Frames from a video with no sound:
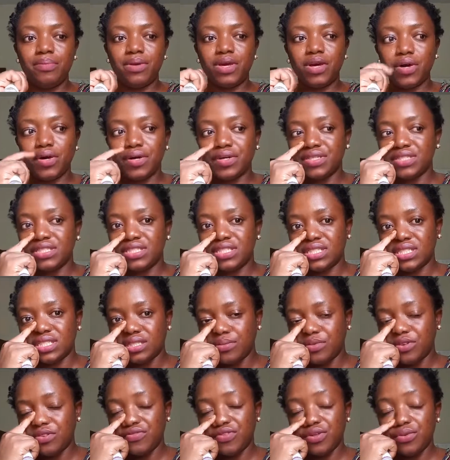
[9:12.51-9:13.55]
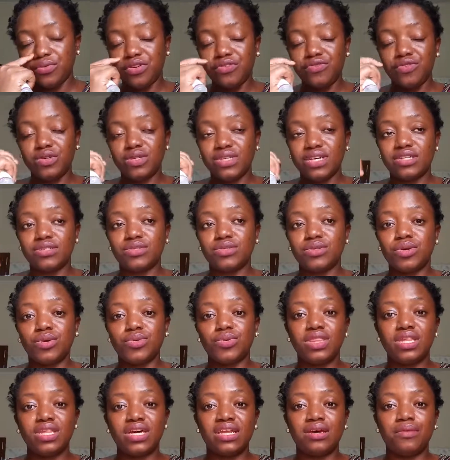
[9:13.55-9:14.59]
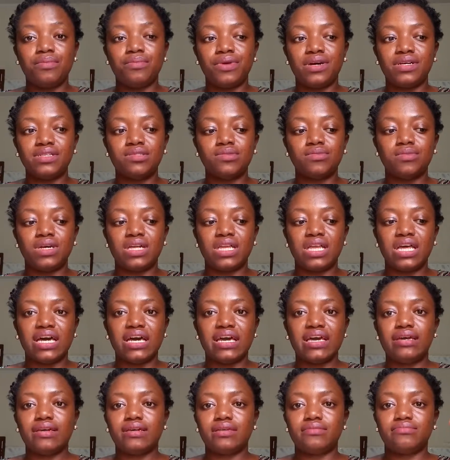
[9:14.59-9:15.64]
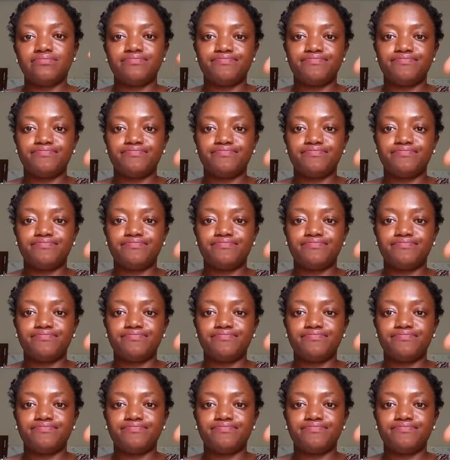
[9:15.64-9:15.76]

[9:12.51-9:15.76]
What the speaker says: because some of the reviews I saw with other brands were like,